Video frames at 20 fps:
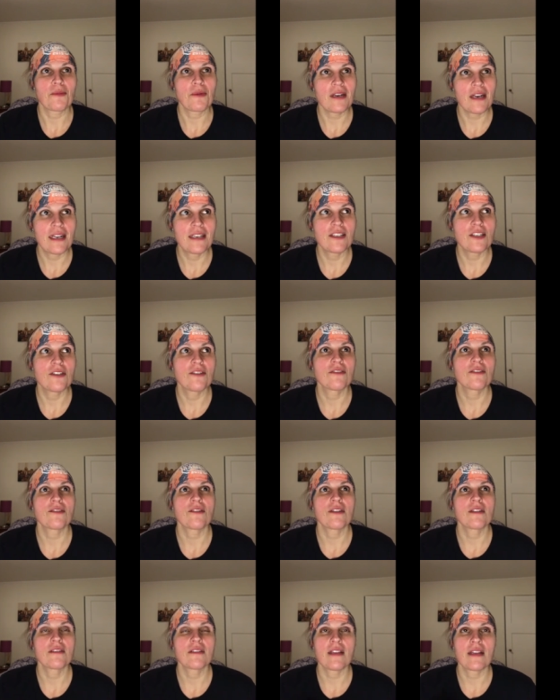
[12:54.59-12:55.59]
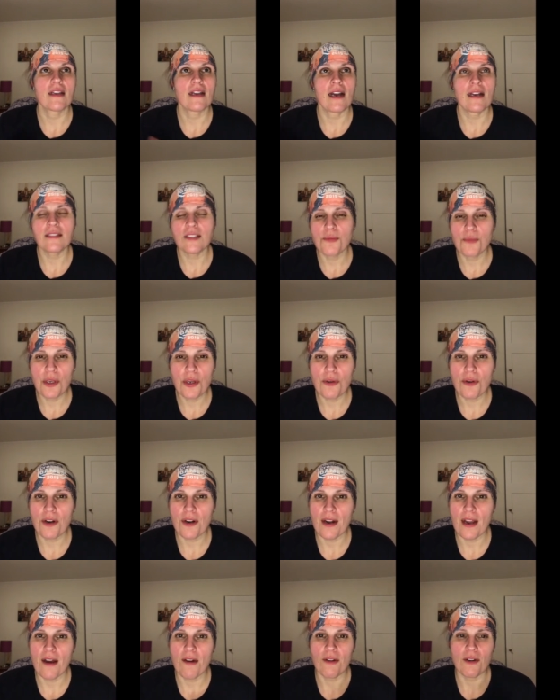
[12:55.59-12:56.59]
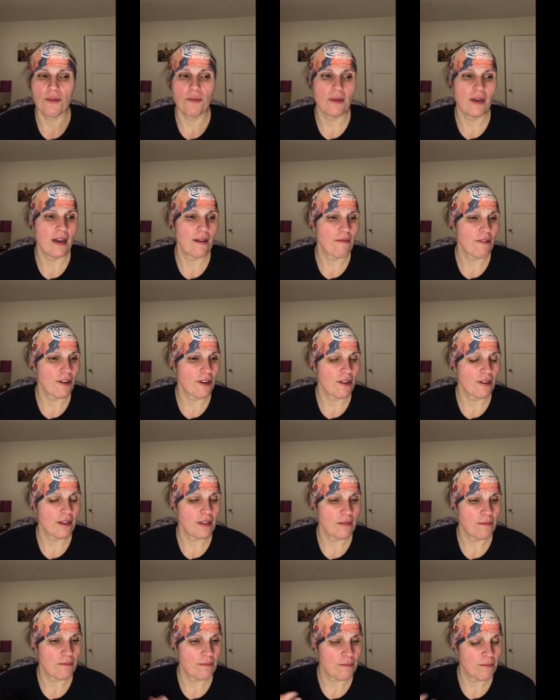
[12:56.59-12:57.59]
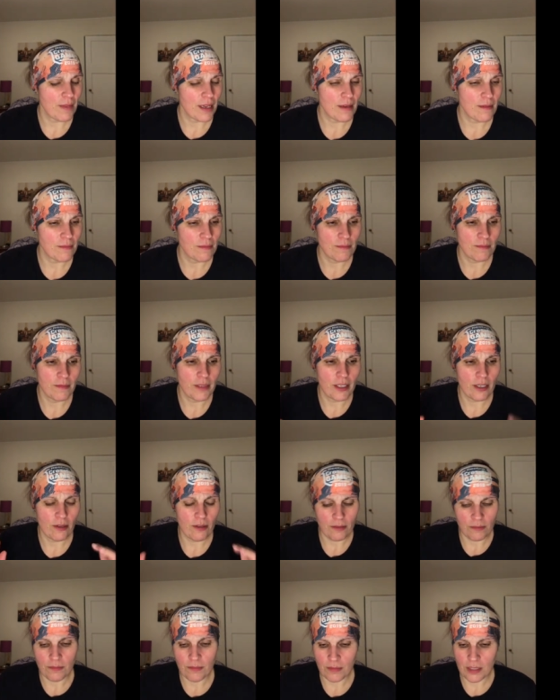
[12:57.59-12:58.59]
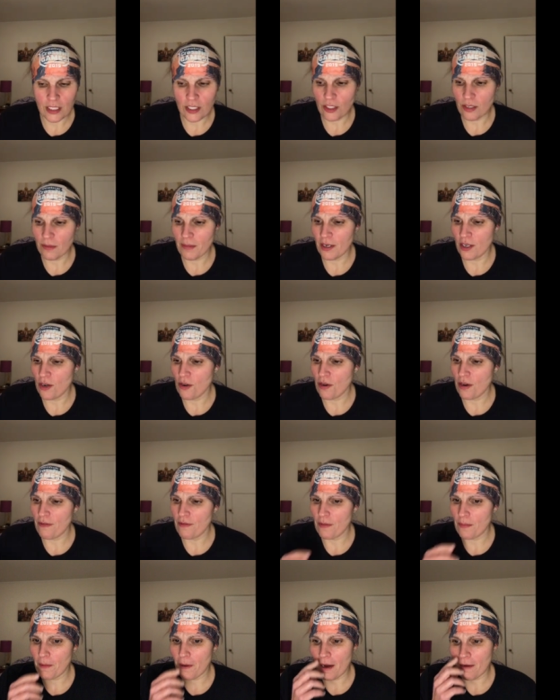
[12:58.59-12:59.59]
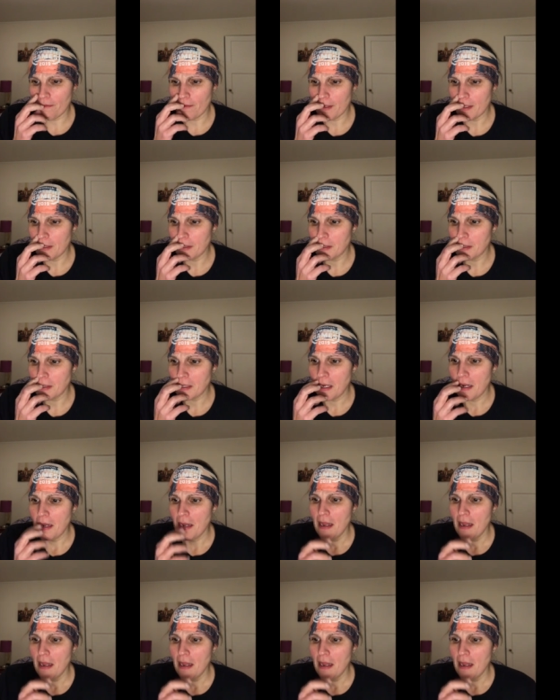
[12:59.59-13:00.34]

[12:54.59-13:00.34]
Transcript: What did I do? So I was like, got some yogurt out or whatever, and you know, dished up my yogurt for breakfast.